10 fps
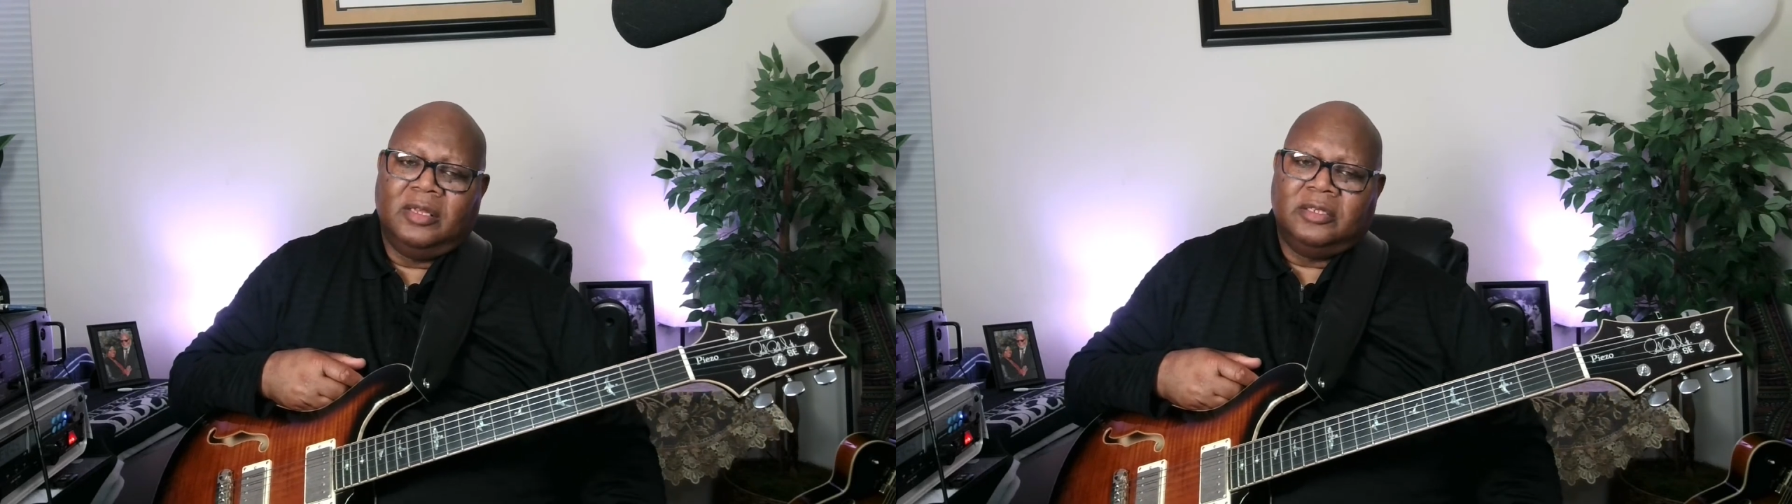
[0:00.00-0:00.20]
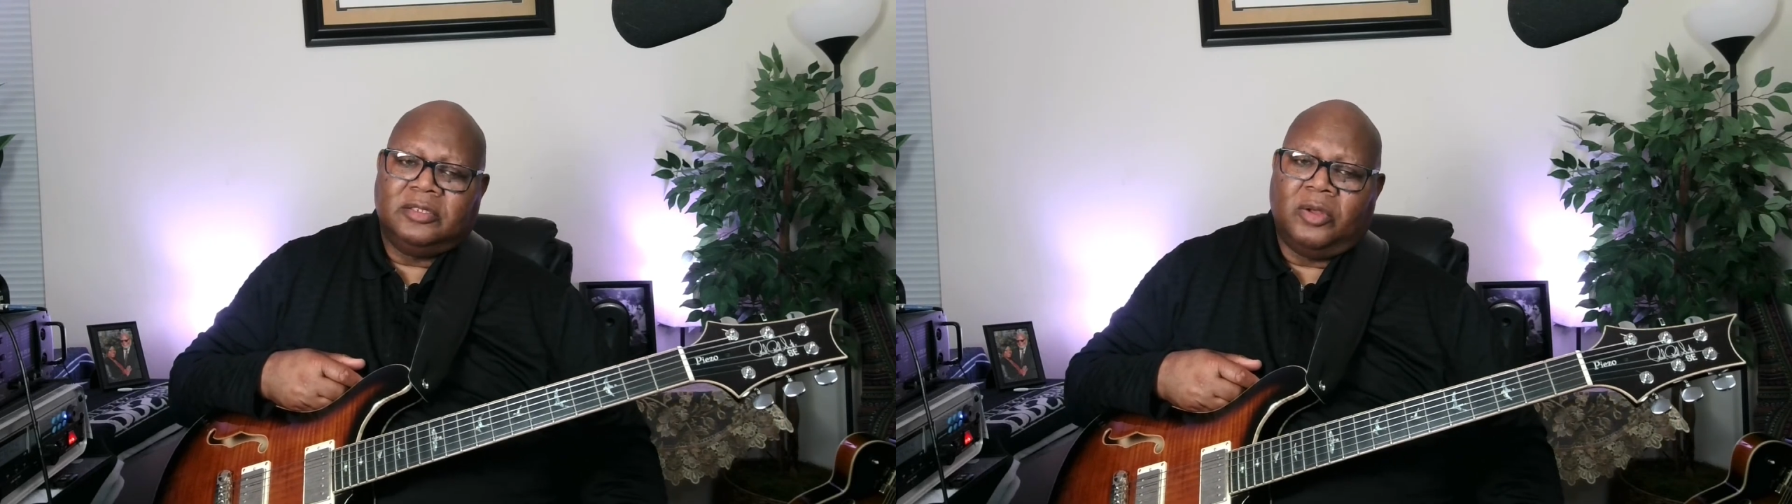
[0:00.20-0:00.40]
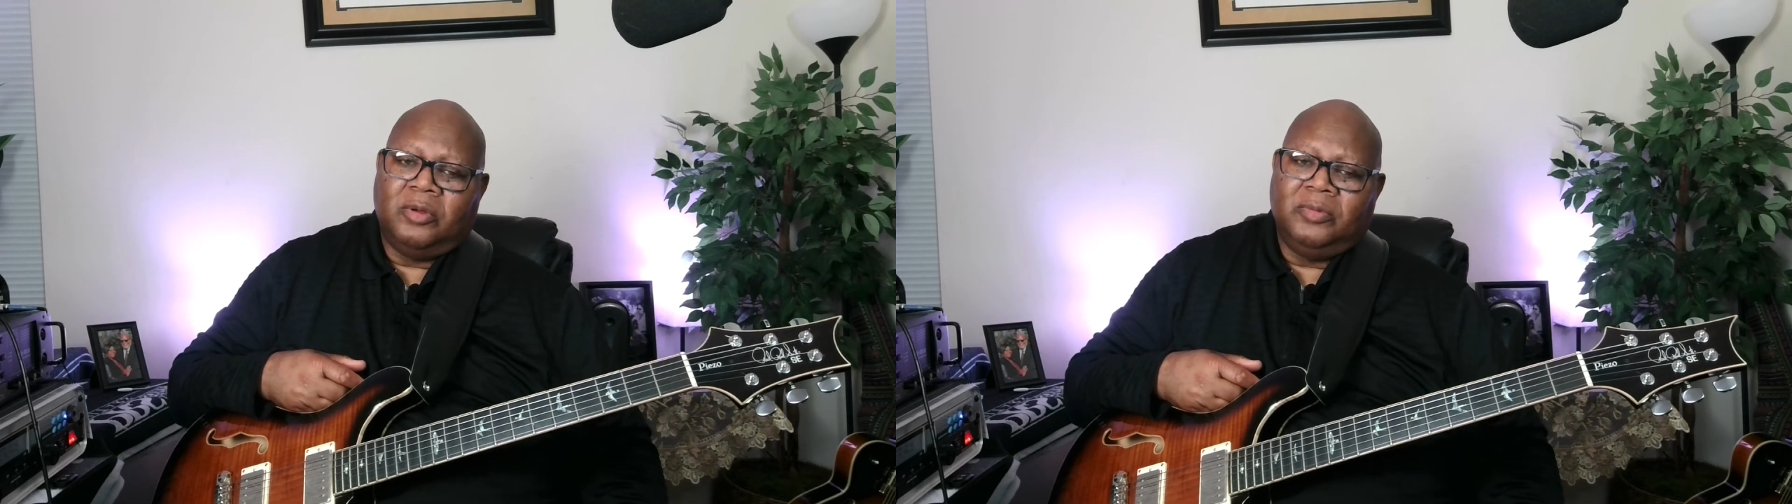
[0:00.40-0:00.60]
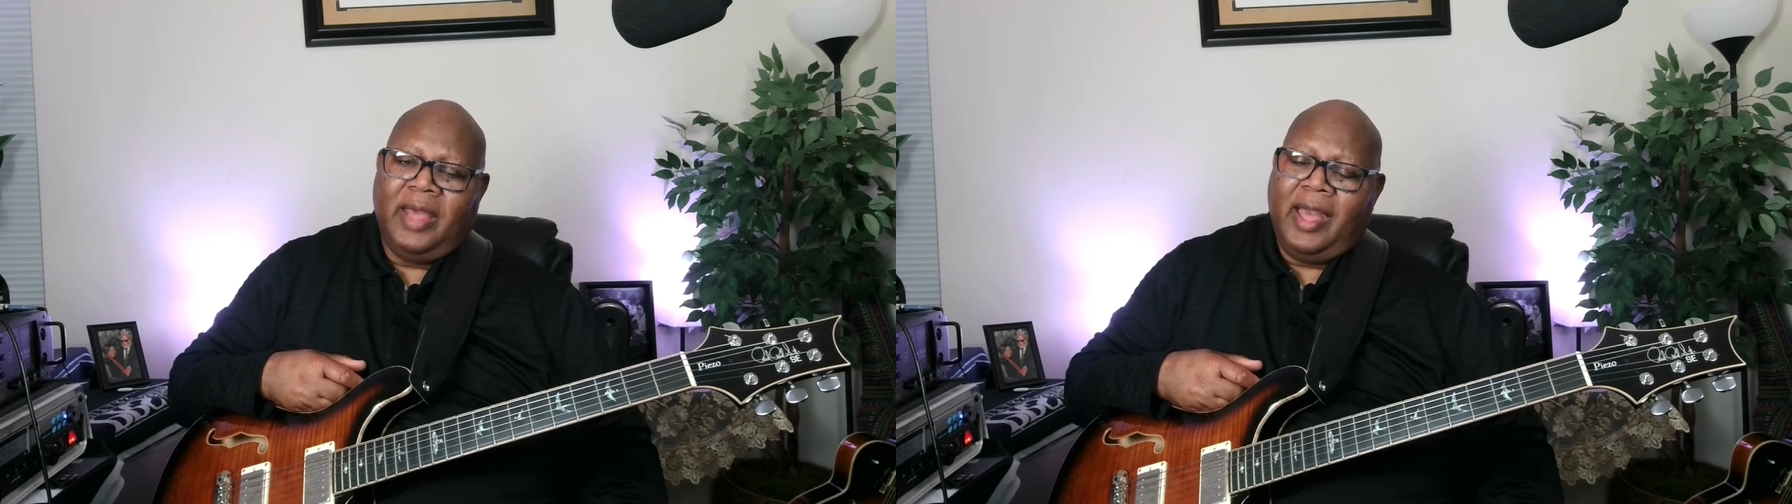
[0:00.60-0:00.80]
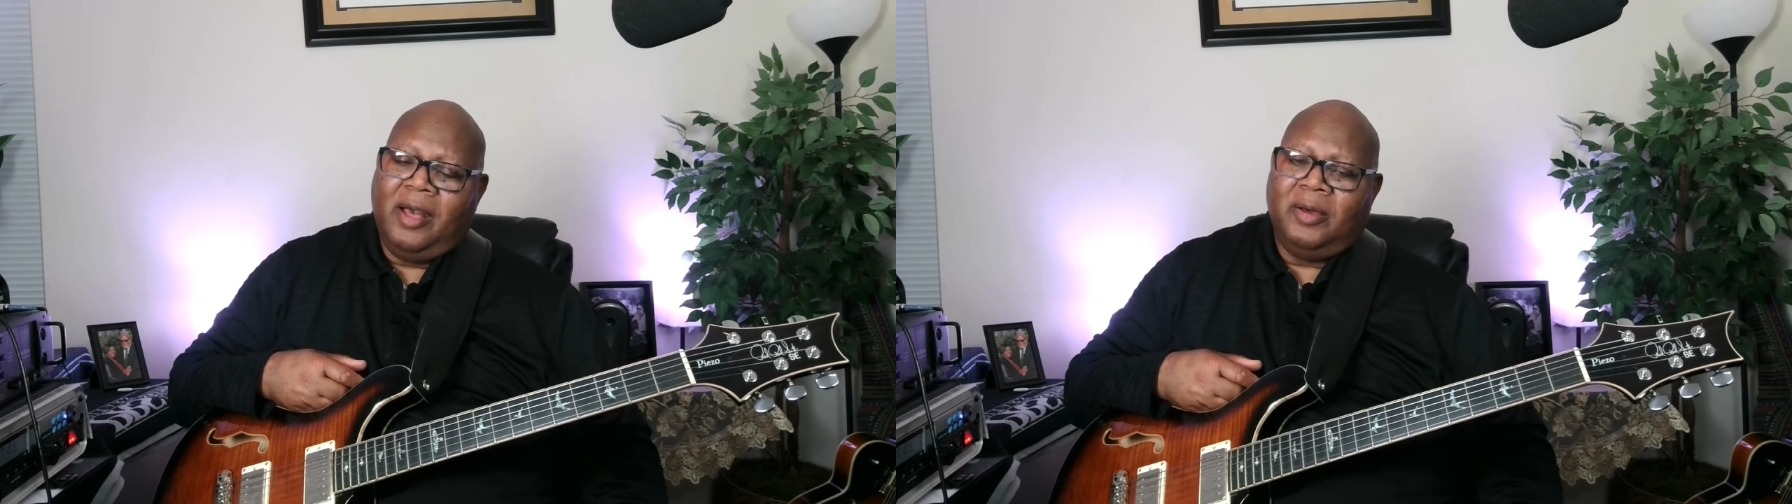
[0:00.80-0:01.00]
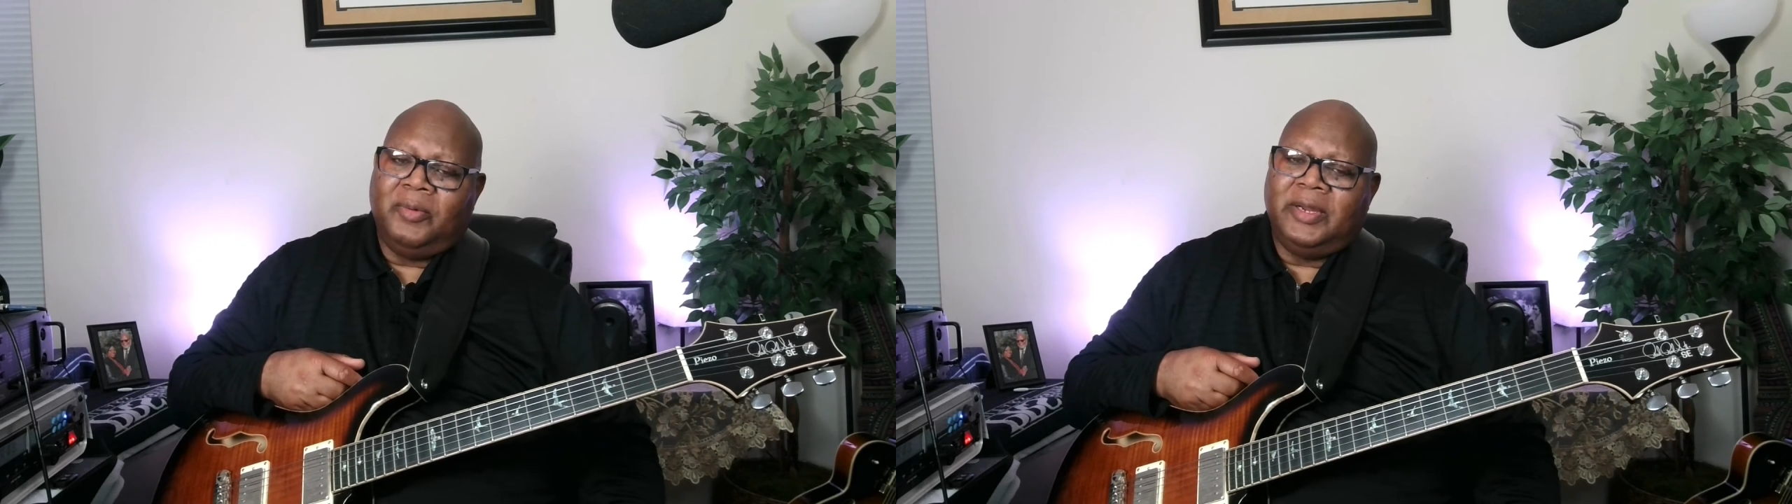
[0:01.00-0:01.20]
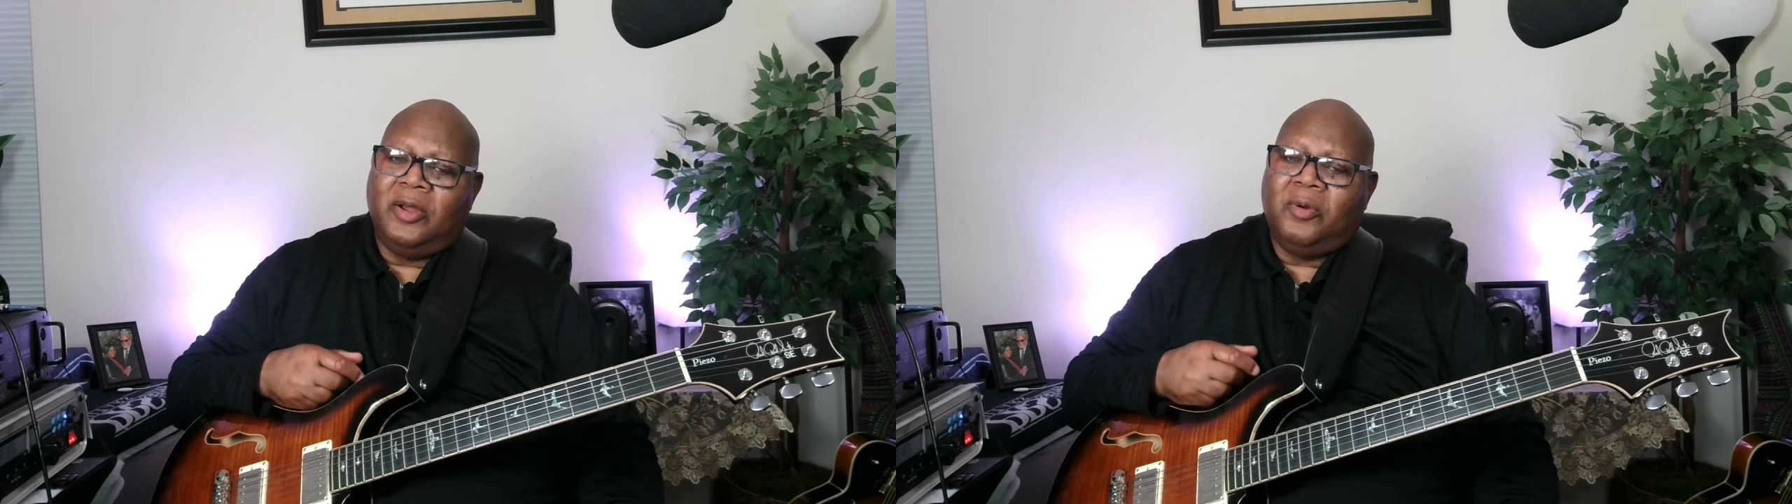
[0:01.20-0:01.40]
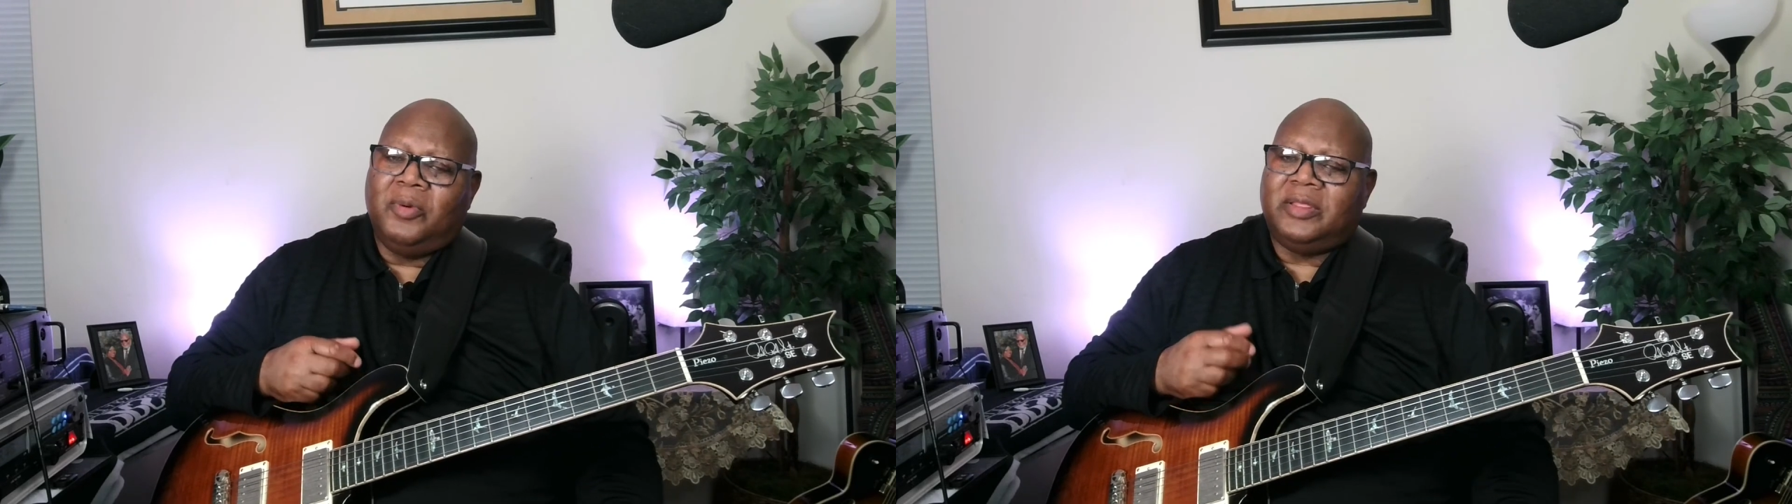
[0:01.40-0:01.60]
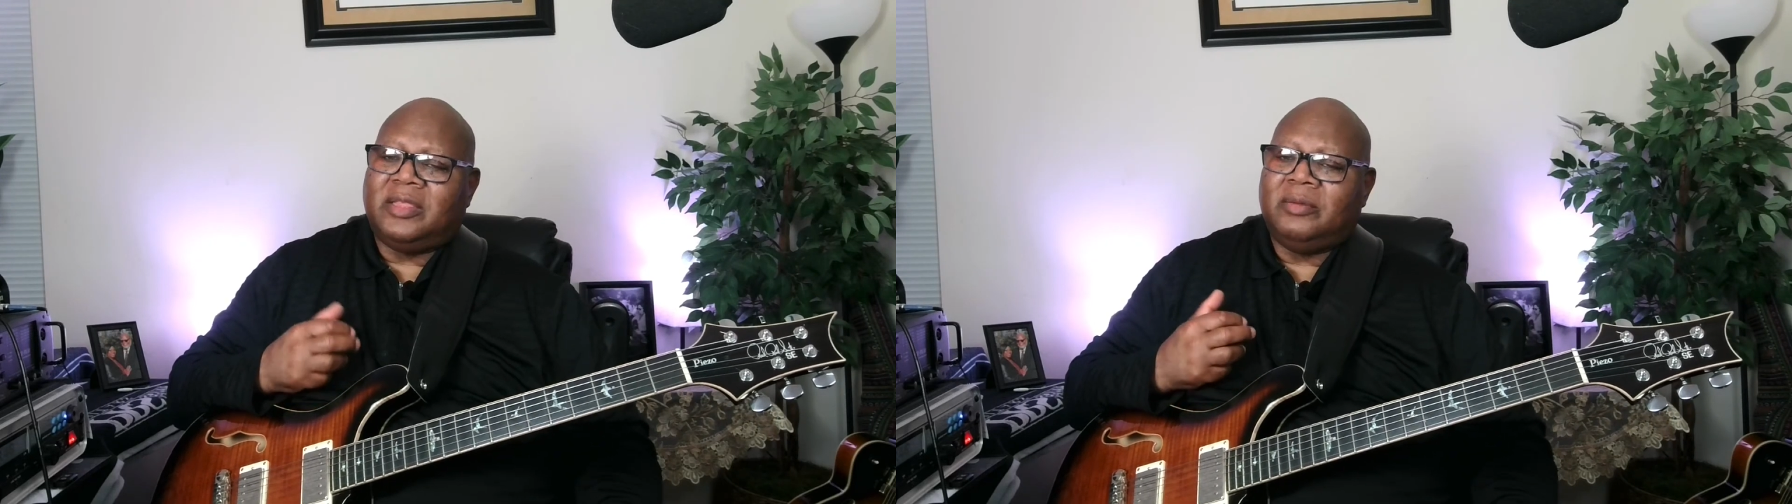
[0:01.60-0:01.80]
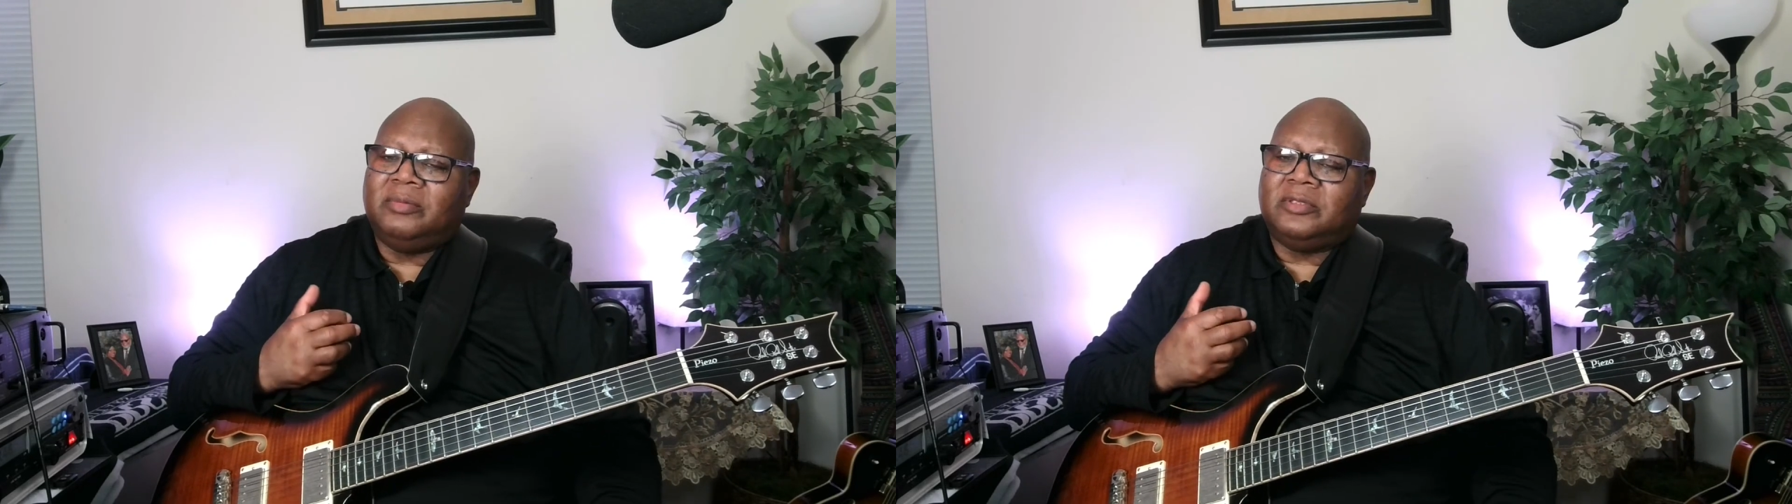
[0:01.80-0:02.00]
So now we know what the